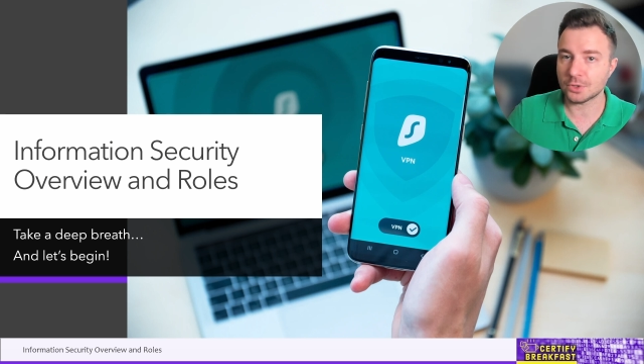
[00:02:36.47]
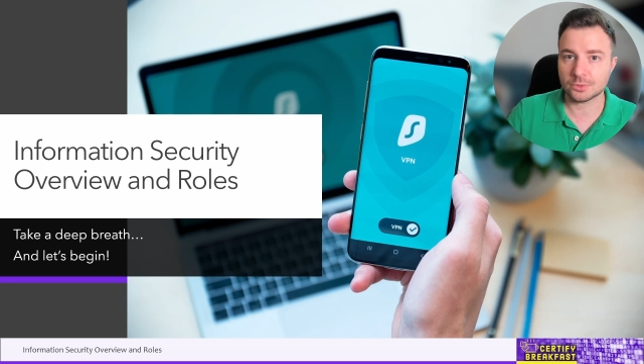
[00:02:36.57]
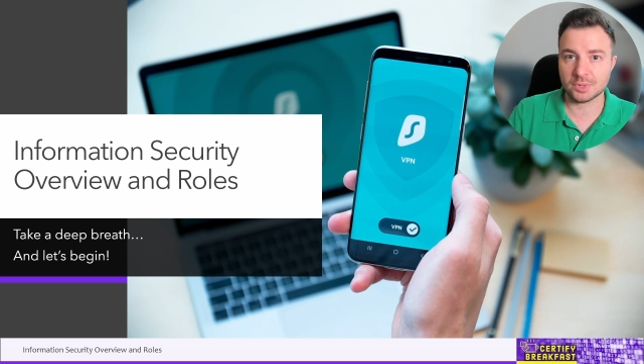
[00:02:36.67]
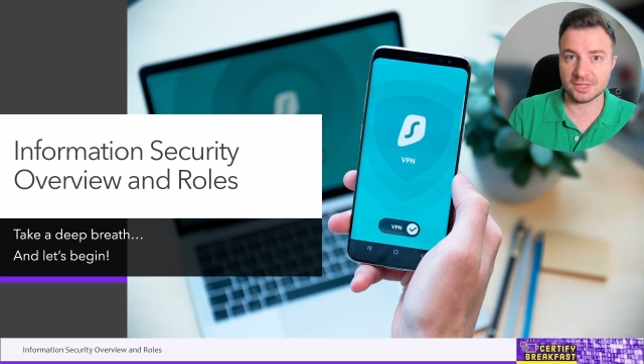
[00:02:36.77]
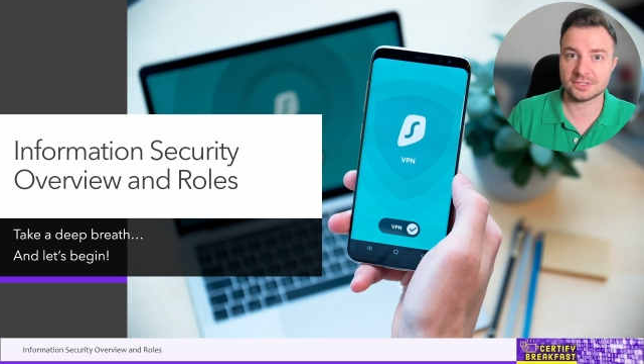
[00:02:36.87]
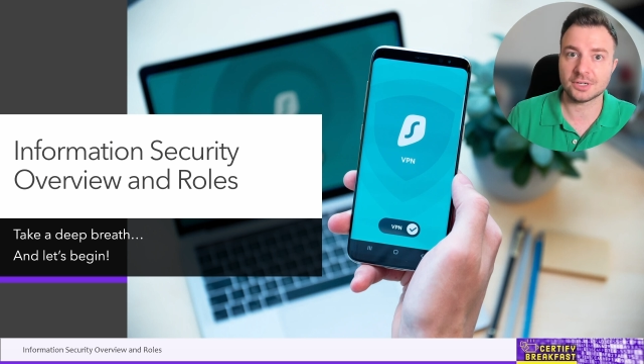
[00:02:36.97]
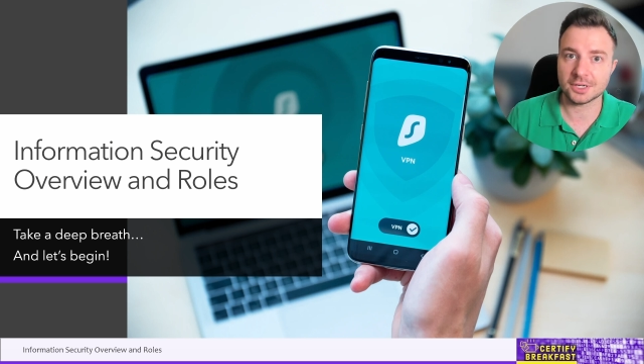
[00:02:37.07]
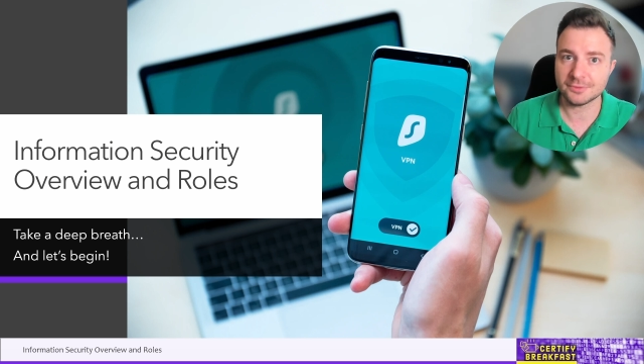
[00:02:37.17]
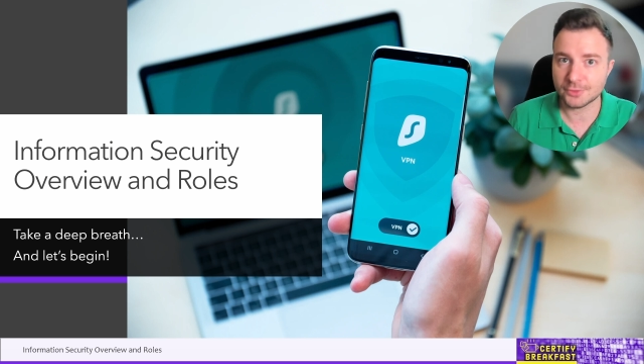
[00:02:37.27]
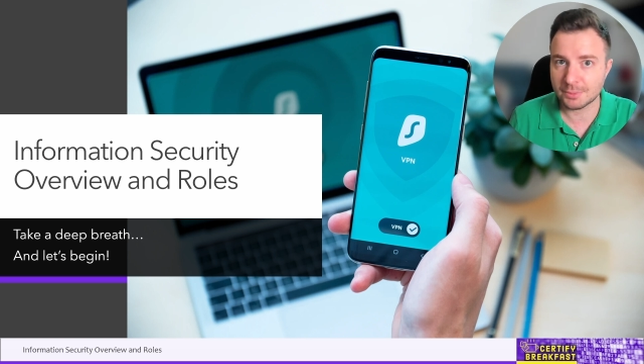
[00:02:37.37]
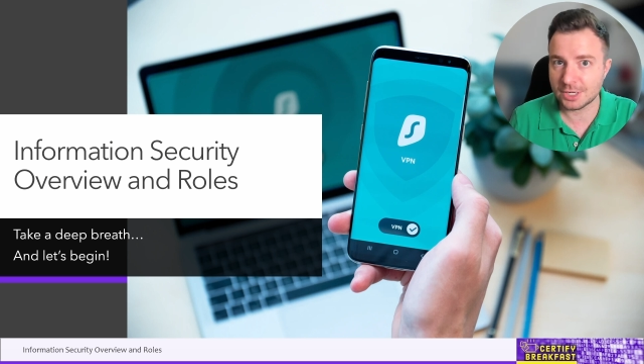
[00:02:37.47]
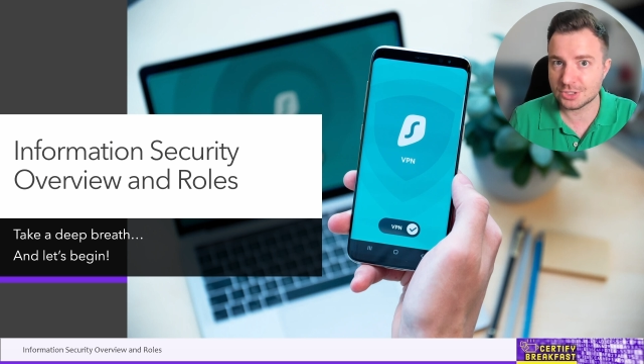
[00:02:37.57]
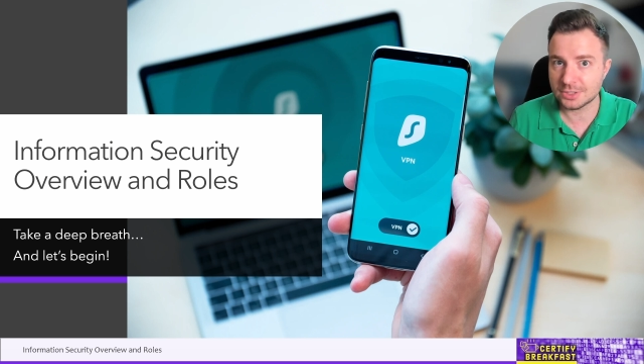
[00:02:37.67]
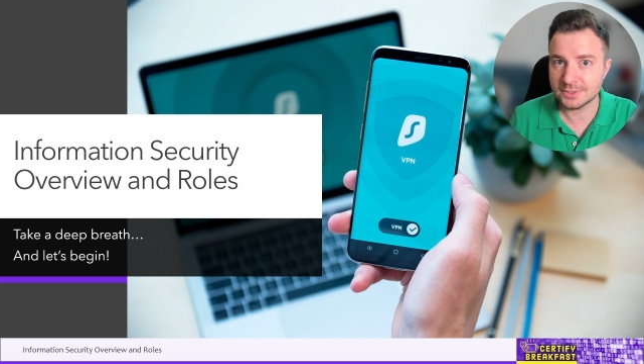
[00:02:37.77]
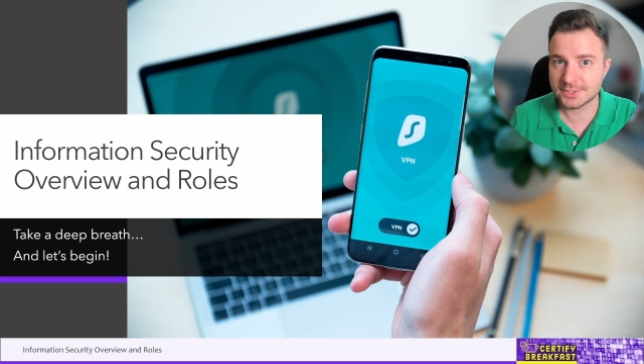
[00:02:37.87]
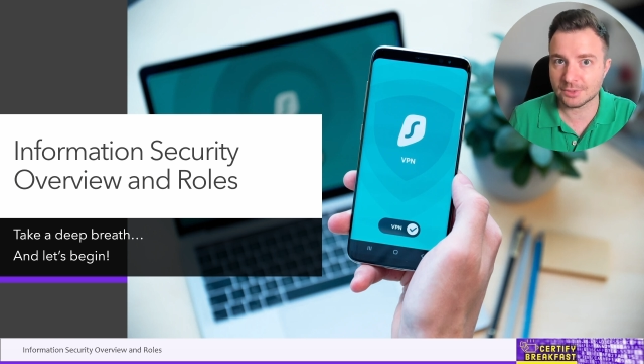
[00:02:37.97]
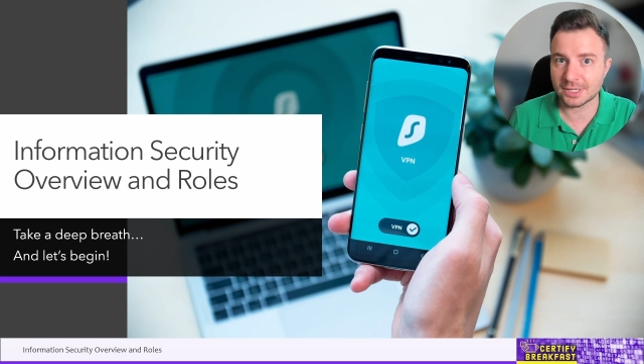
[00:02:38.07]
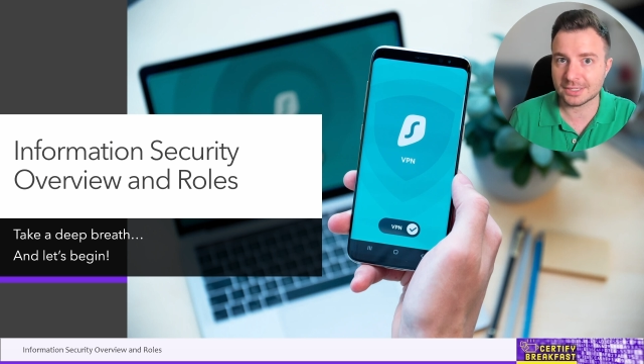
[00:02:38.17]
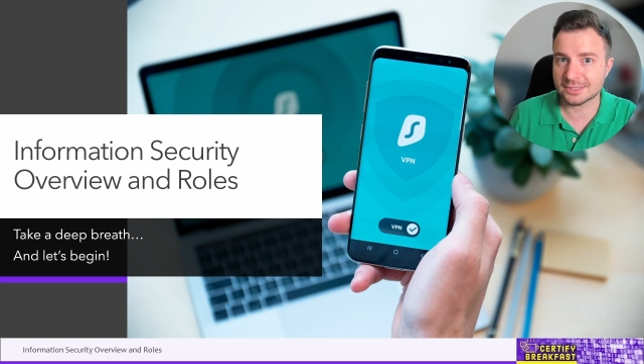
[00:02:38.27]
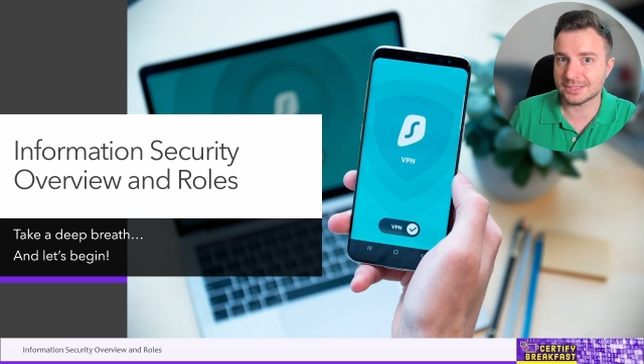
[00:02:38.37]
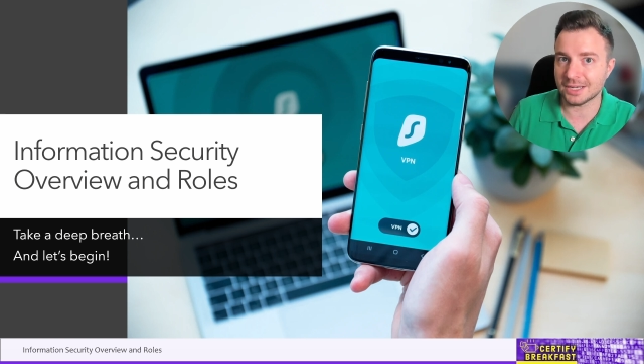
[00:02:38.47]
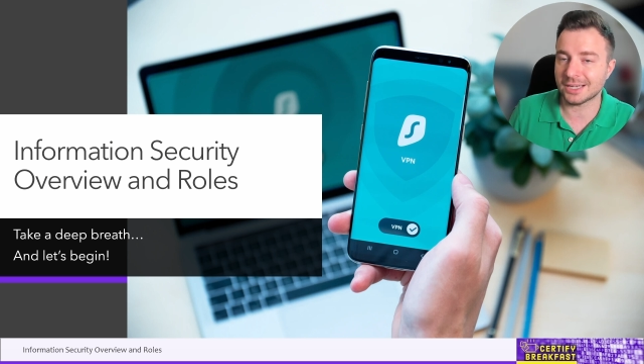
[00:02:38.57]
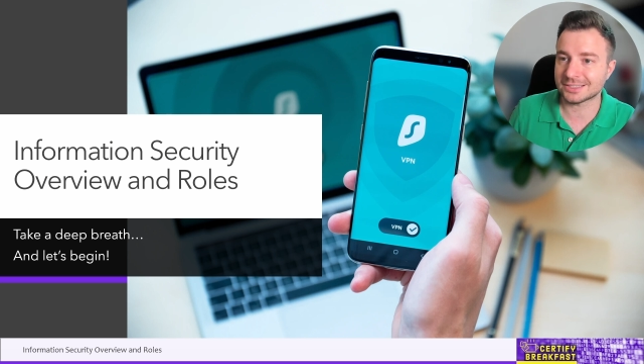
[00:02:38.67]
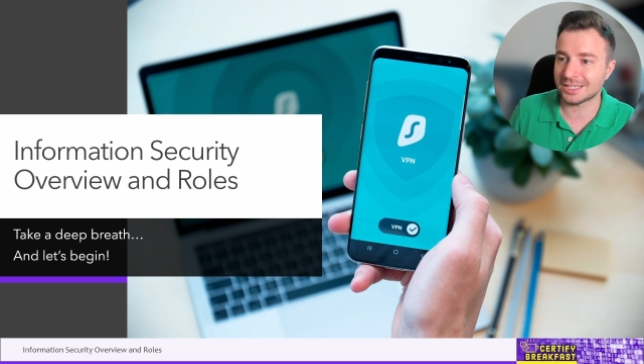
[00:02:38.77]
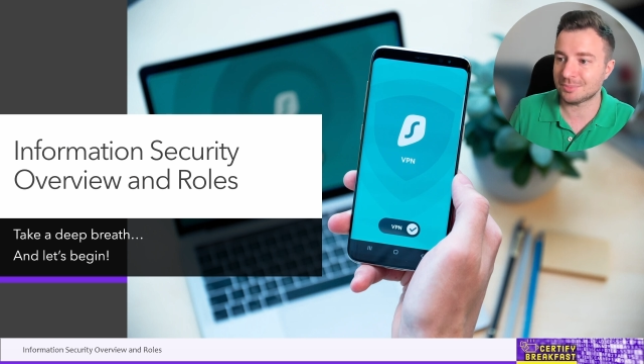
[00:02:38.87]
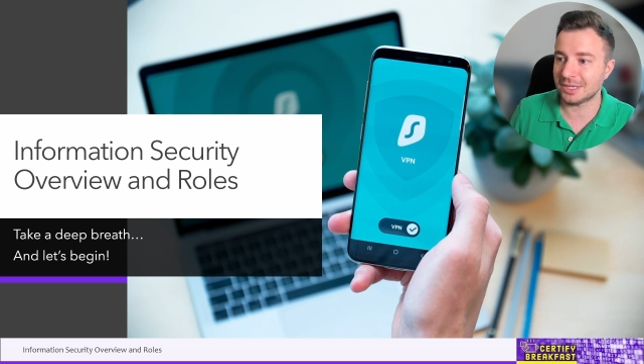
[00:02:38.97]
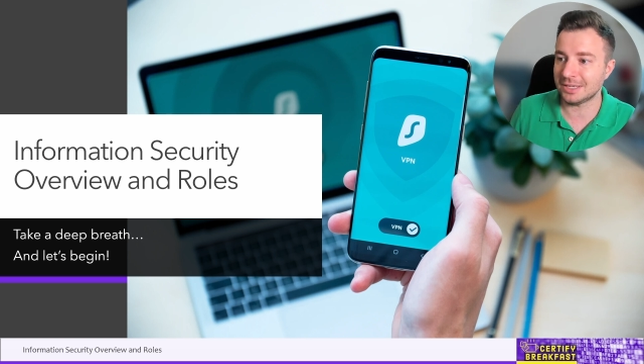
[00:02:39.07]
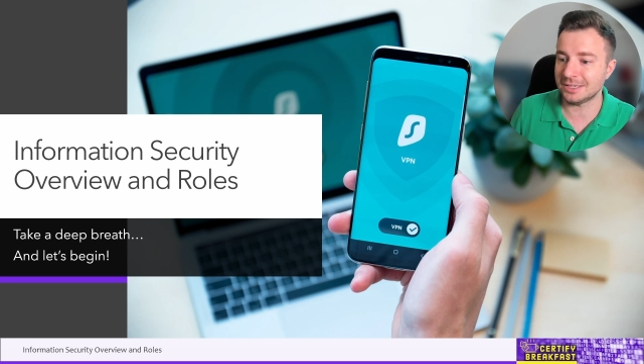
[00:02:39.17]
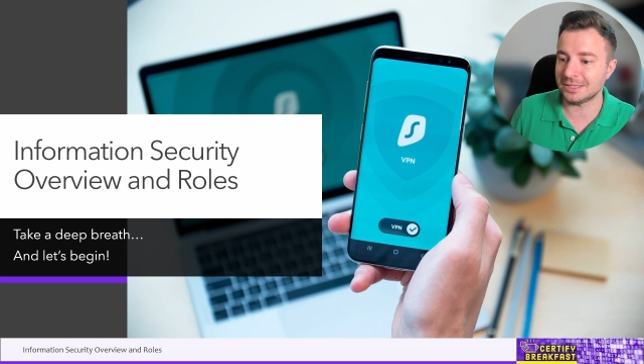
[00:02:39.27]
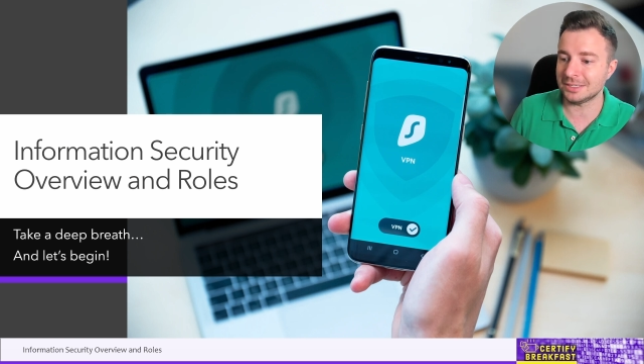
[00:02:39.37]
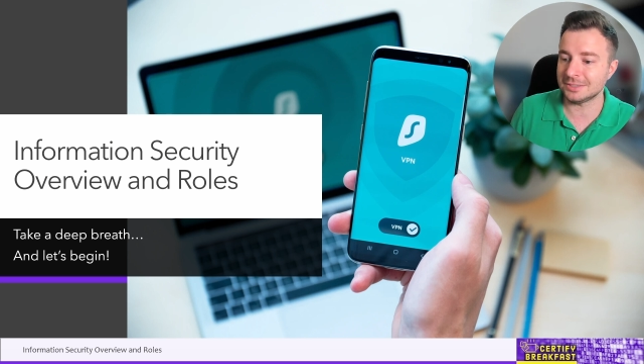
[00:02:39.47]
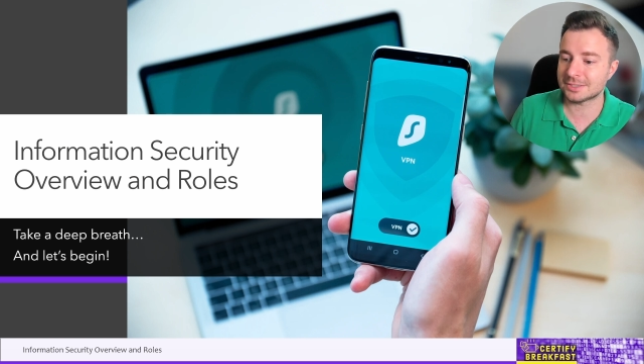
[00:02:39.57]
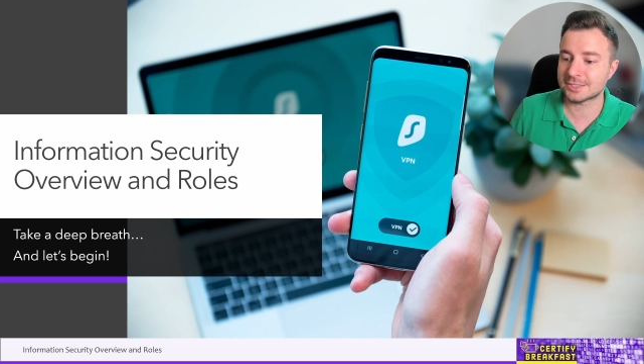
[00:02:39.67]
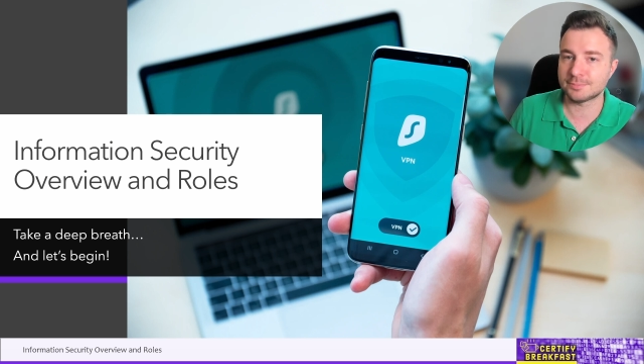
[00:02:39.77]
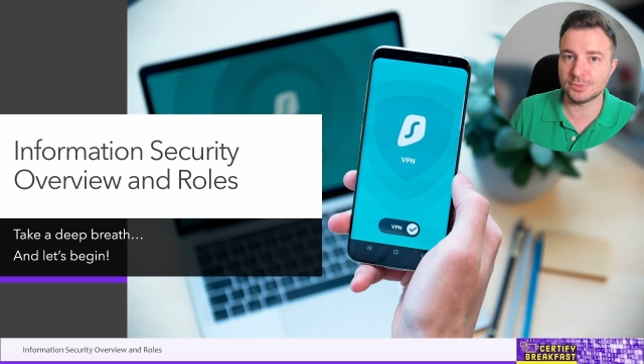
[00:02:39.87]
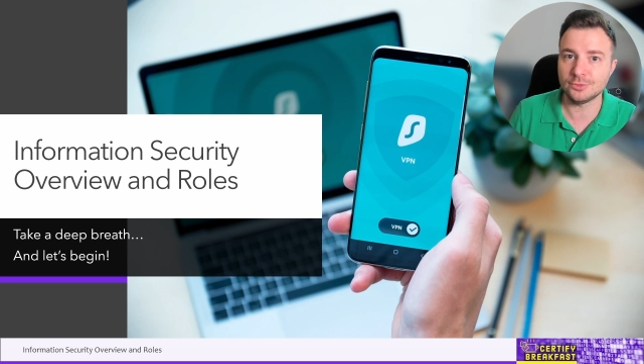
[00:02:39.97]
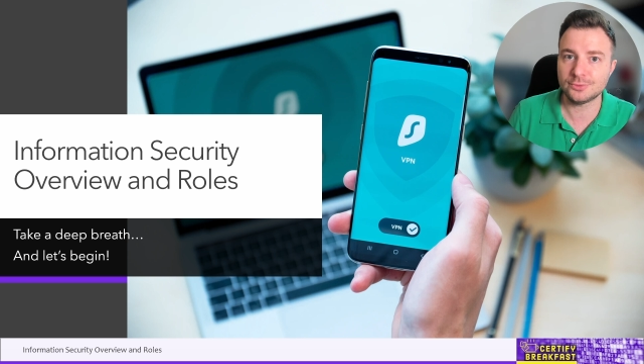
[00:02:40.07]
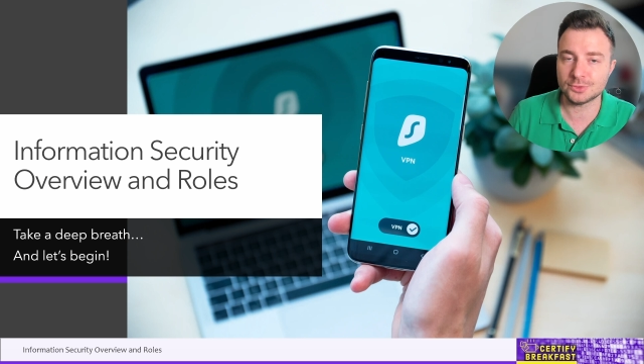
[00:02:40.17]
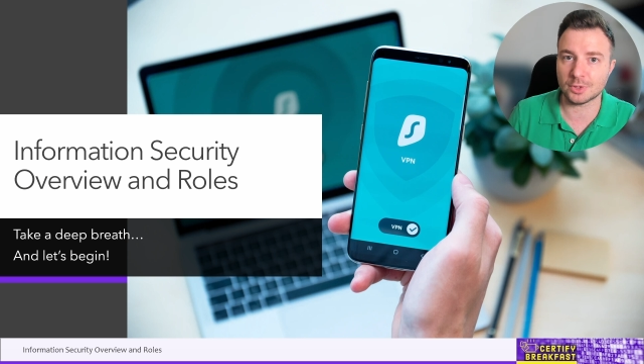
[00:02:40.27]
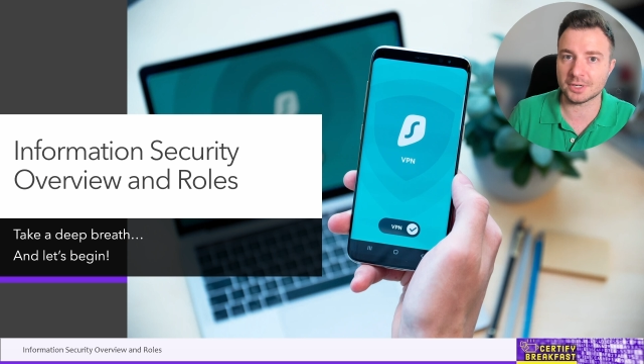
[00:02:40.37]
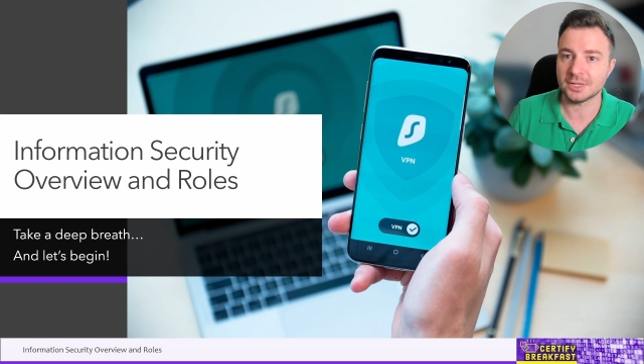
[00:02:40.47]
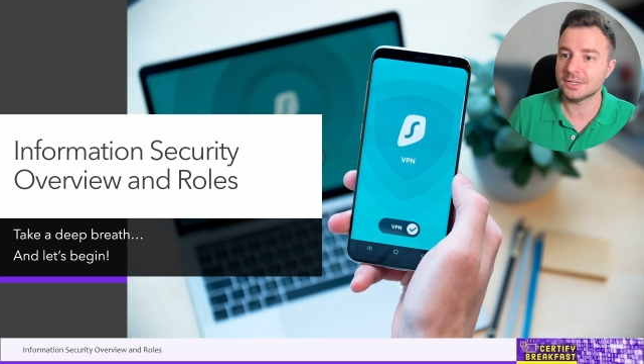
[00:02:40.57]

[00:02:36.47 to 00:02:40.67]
credit card information so that it's not going to be spoofed or